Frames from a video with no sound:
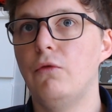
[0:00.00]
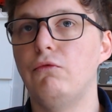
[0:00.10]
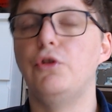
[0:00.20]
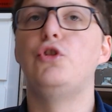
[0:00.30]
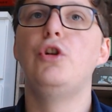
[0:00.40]

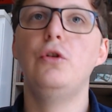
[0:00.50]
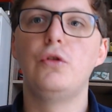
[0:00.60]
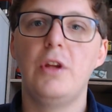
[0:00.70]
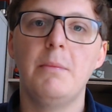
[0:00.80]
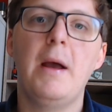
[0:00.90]

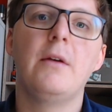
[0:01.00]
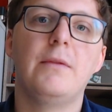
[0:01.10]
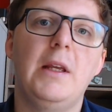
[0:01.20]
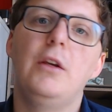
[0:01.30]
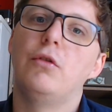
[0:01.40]
reduce the amount
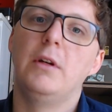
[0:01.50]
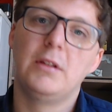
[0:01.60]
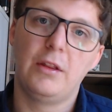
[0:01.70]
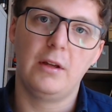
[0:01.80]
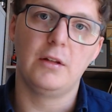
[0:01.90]
of
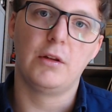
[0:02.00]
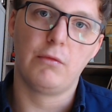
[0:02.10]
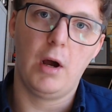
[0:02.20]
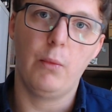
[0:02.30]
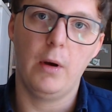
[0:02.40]
decrease, I think is the
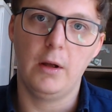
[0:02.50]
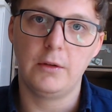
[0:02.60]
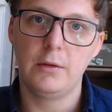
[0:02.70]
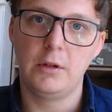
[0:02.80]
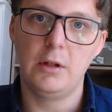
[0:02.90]
right
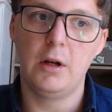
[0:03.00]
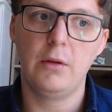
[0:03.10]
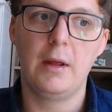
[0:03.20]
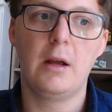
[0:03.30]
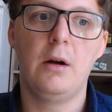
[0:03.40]
word. You know,
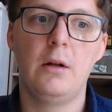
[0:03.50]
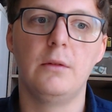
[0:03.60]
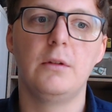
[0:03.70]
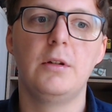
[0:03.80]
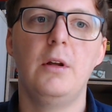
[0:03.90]
they
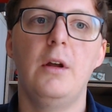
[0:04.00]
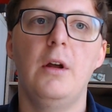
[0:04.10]
can't